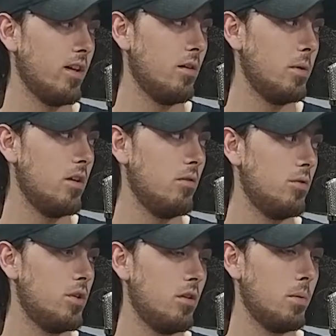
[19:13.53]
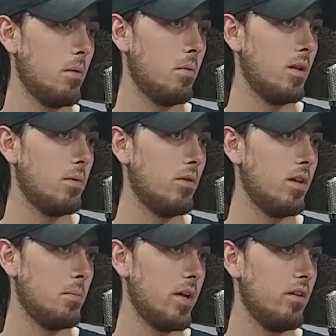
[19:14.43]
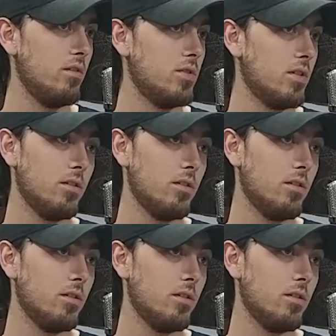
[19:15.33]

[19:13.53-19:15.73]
I feel like it'll be huge, and it'll probably be really competitive.